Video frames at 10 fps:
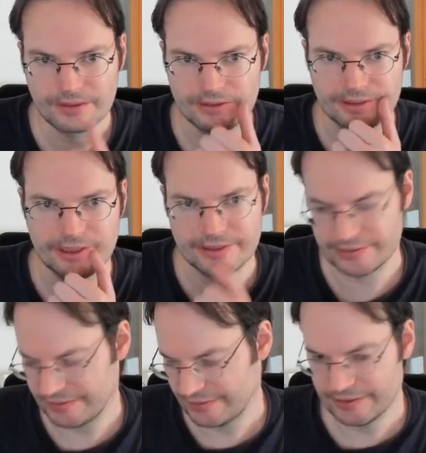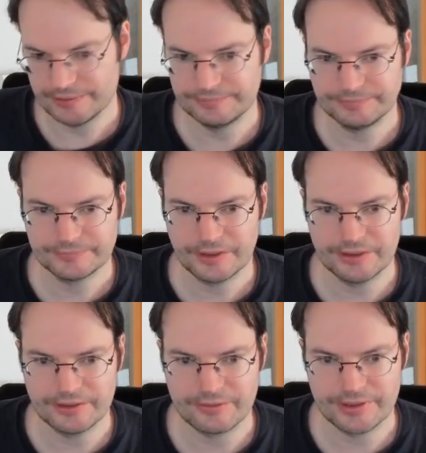That is an
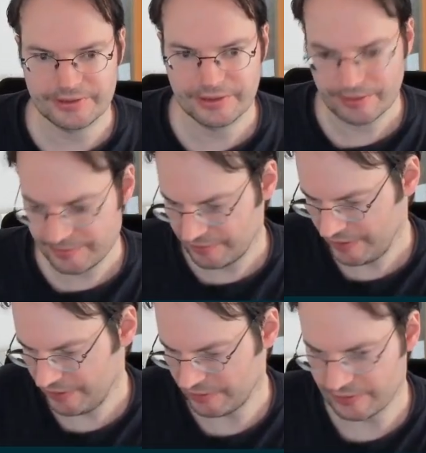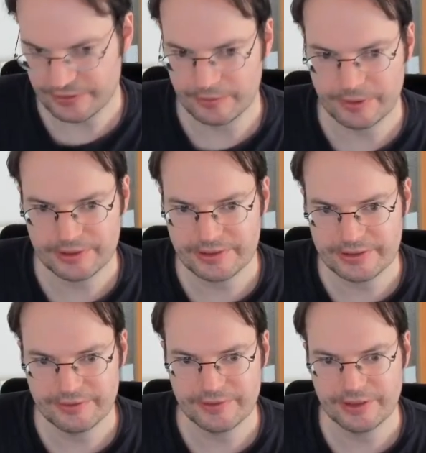interesting observation. So what does
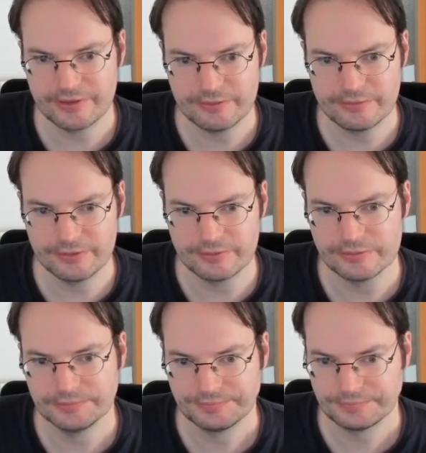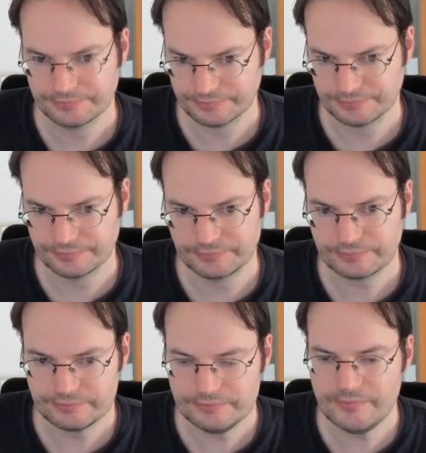lift A2 do
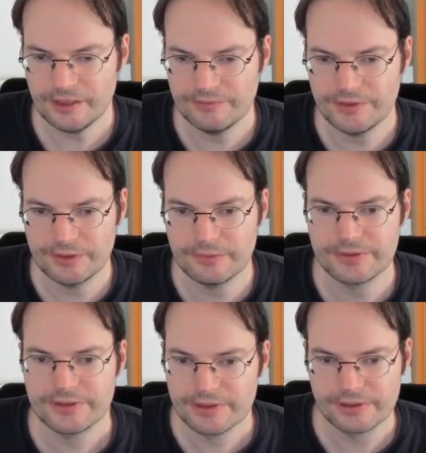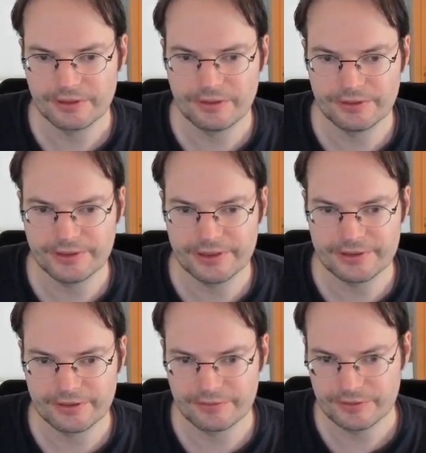if we use it in the
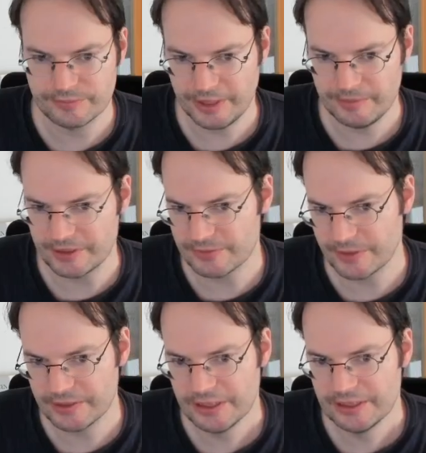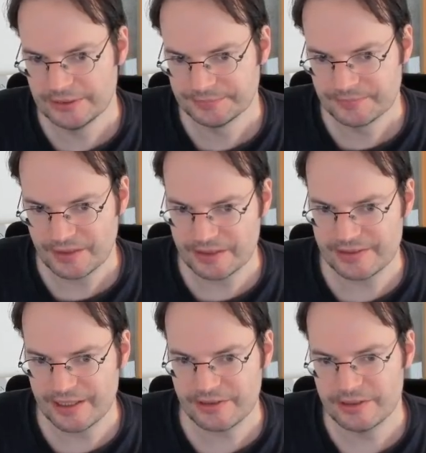context of two maybes? Well, it's
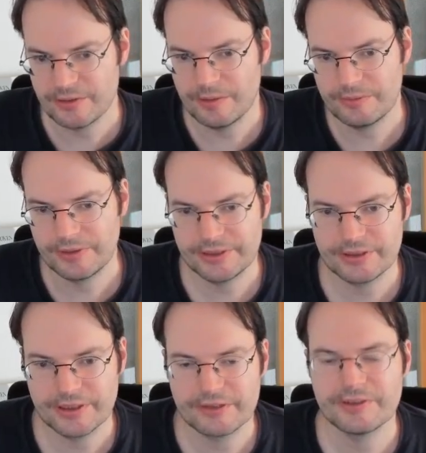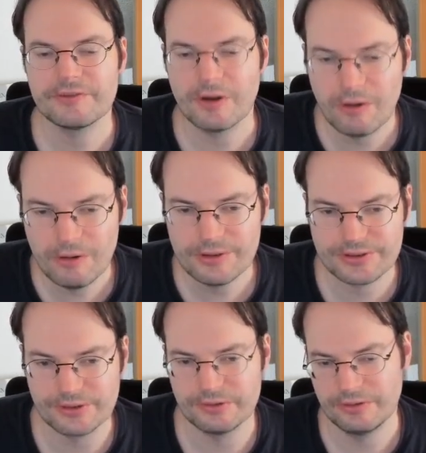actually an operator that we've also